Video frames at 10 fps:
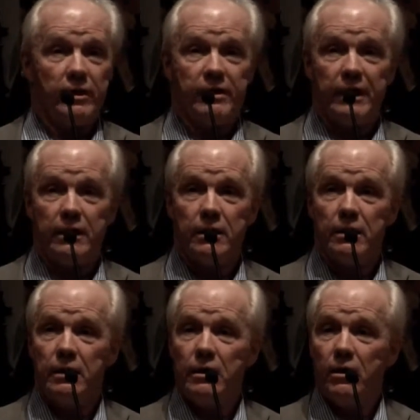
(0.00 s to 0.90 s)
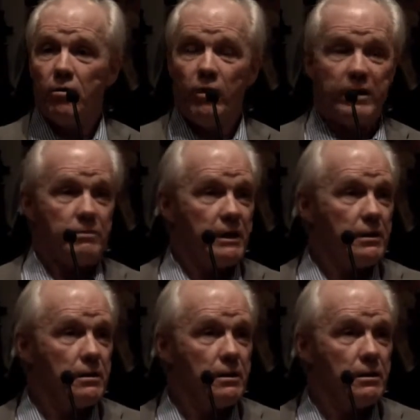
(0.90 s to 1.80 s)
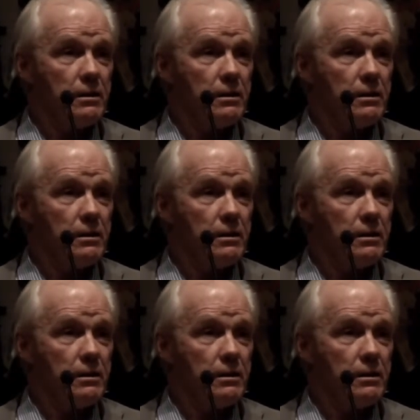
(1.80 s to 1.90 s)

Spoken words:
we think, wait a minute,